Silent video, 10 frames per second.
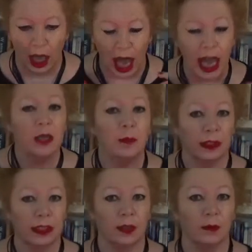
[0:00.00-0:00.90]

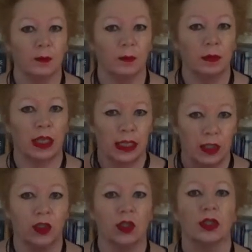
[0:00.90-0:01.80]
Ableism
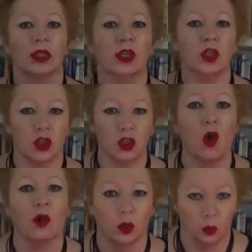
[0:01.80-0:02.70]
is
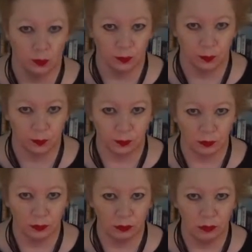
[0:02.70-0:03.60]
historical.
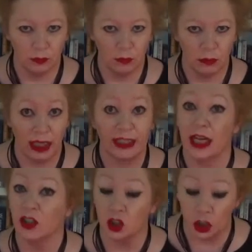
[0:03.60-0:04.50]
It
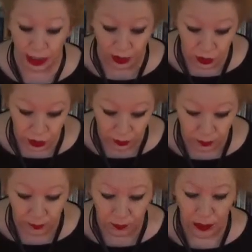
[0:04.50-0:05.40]
does change.
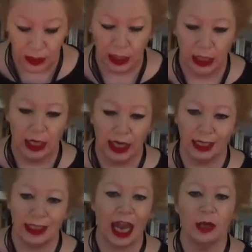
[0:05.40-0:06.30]

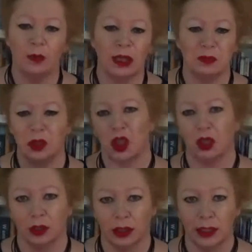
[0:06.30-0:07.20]
It can be
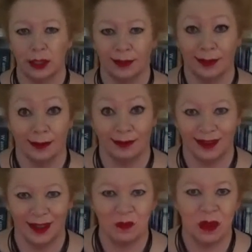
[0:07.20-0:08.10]
paternalistic.
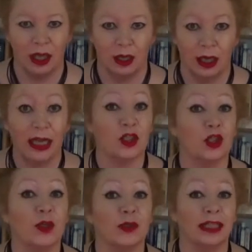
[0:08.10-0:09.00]
It
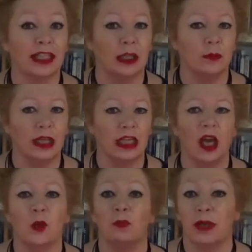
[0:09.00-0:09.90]
certainly can be
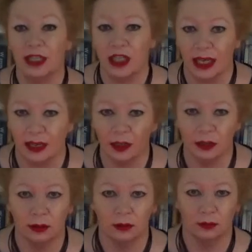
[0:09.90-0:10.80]
pitying
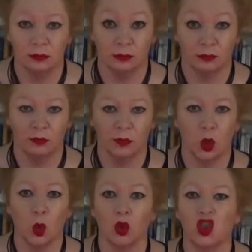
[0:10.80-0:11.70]
or